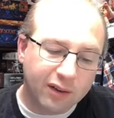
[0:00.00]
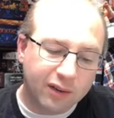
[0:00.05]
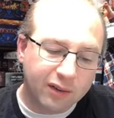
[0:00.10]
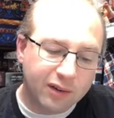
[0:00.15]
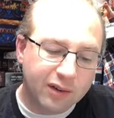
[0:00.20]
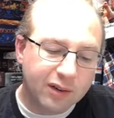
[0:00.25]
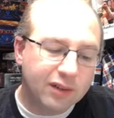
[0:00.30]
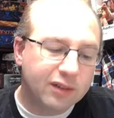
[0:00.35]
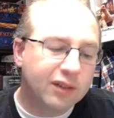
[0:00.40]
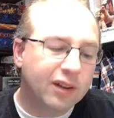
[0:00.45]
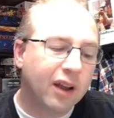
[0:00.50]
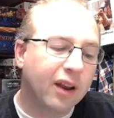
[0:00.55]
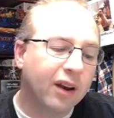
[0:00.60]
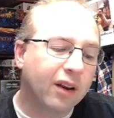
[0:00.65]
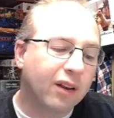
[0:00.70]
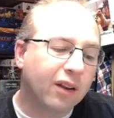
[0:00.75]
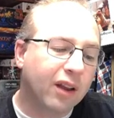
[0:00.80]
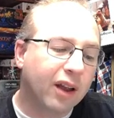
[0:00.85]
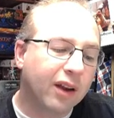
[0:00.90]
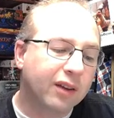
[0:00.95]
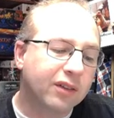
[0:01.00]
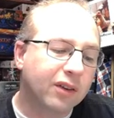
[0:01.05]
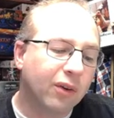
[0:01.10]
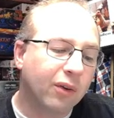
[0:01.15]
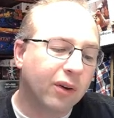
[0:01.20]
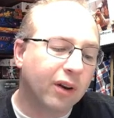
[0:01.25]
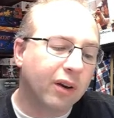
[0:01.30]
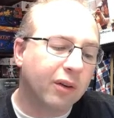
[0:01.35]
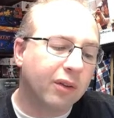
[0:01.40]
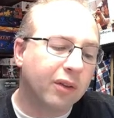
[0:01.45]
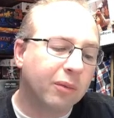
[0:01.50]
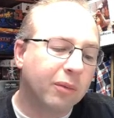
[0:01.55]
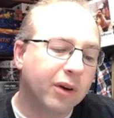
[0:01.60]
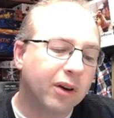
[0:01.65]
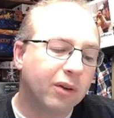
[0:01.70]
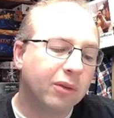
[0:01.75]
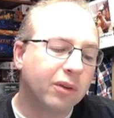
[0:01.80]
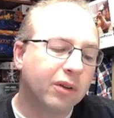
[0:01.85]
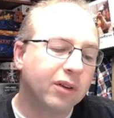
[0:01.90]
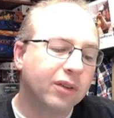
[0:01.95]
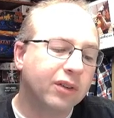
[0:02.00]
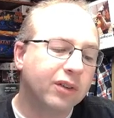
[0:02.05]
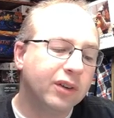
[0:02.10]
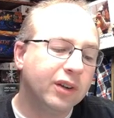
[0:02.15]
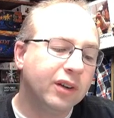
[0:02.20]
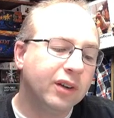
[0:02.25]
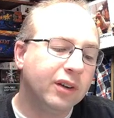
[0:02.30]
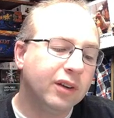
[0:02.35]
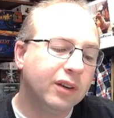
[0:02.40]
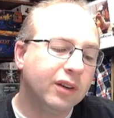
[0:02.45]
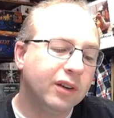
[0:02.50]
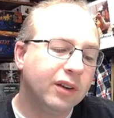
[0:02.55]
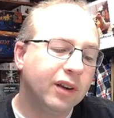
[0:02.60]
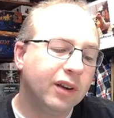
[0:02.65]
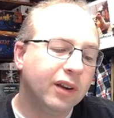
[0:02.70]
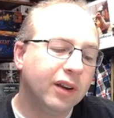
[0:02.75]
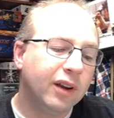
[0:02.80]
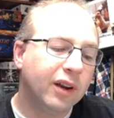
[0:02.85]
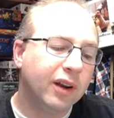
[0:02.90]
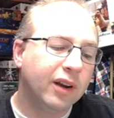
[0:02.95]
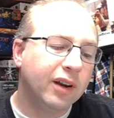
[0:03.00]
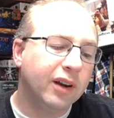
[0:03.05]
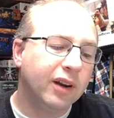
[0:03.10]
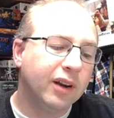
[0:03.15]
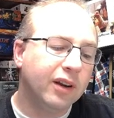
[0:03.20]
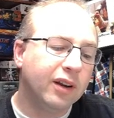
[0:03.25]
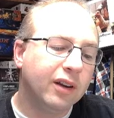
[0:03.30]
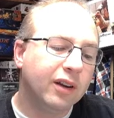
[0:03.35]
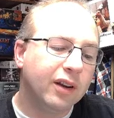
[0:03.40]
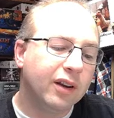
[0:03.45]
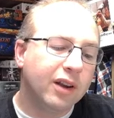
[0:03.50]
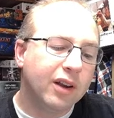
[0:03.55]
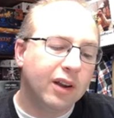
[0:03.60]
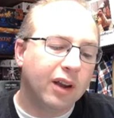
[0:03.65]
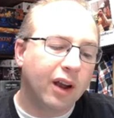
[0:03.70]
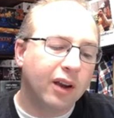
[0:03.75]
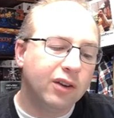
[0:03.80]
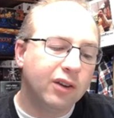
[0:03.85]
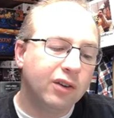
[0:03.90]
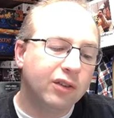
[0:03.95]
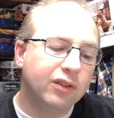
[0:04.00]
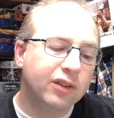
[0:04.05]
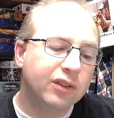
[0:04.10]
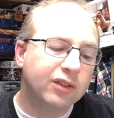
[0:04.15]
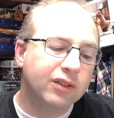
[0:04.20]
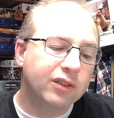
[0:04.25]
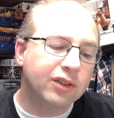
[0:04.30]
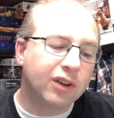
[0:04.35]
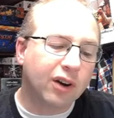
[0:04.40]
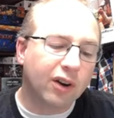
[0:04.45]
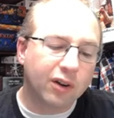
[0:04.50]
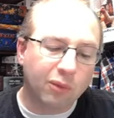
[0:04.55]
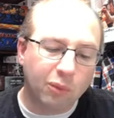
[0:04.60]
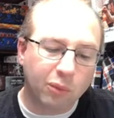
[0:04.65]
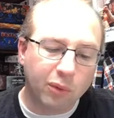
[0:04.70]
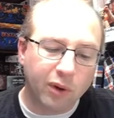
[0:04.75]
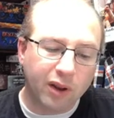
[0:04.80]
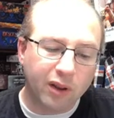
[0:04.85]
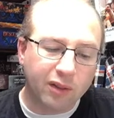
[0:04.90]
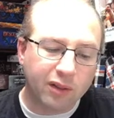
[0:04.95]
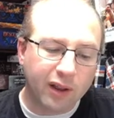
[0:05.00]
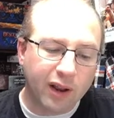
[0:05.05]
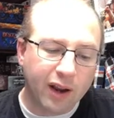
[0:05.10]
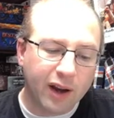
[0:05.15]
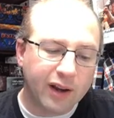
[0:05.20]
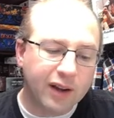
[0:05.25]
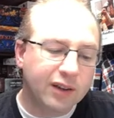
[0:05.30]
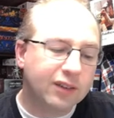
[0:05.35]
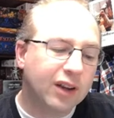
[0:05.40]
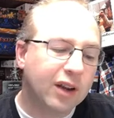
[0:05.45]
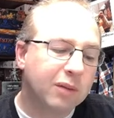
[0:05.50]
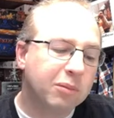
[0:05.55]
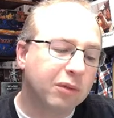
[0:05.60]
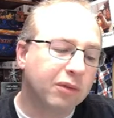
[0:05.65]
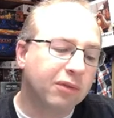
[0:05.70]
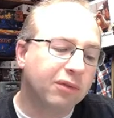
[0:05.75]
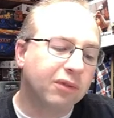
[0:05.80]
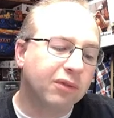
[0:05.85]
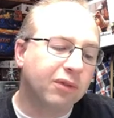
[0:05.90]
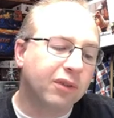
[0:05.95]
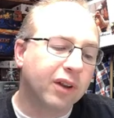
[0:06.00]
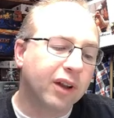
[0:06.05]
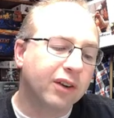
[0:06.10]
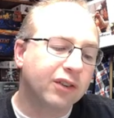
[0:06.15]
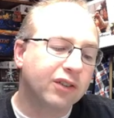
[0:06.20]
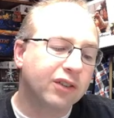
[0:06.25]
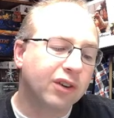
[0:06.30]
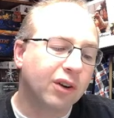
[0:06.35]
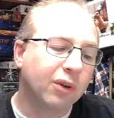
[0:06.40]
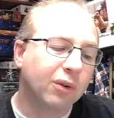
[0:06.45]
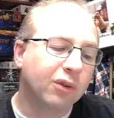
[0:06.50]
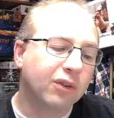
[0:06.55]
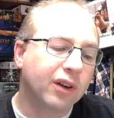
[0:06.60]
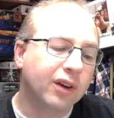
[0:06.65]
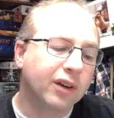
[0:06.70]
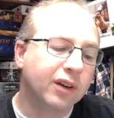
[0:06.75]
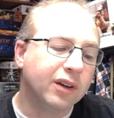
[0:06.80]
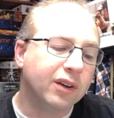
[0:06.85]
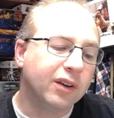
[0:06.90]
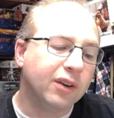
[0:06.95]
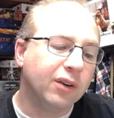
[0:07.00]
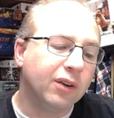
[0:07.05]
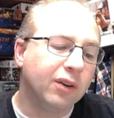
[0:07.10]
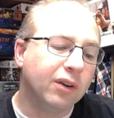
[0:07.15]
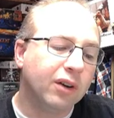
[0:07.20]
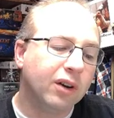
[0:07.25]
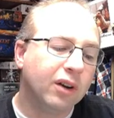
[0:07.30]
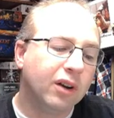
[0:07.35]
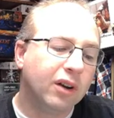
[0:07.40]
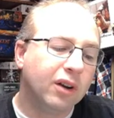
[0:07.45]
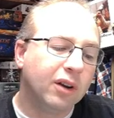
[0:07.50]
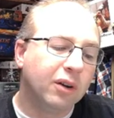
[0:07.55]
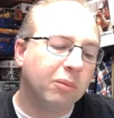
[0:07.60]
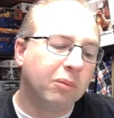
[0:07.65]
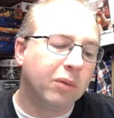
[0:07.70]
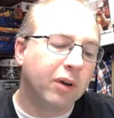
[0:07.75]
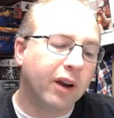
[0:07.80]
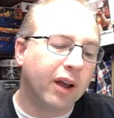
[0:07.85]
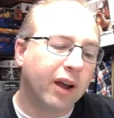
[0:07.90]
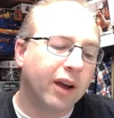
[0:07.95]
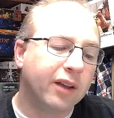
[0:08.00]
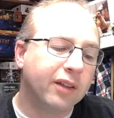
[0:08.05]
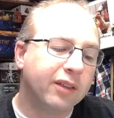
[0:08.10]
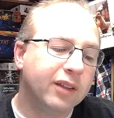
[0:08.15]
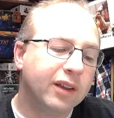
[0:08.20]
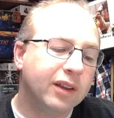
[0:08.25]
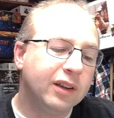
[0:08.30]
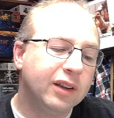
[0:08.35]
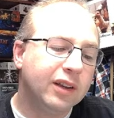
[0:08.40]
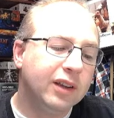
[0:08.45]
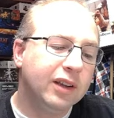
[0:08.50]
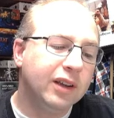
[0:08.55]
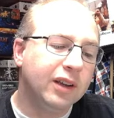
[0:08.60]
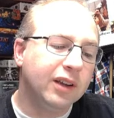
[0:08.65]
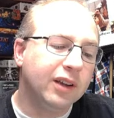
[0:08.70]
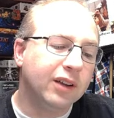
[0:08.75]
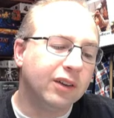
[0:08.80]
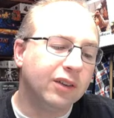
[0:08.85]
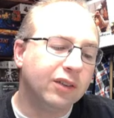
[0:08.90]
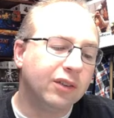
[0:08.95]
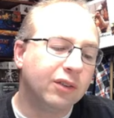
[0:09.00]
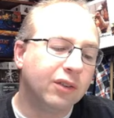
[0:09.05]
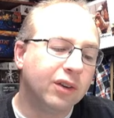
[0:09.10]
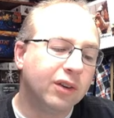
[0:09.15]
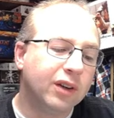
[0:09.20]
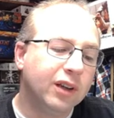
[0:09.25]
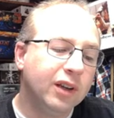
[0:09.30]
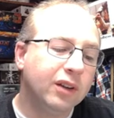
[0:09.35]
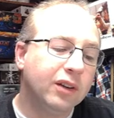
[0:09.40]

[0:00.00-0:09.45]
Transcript: he's got a lot going on with them. I don't really see any... I usually start with any type of flesh tones I need to do. But I think he is... He,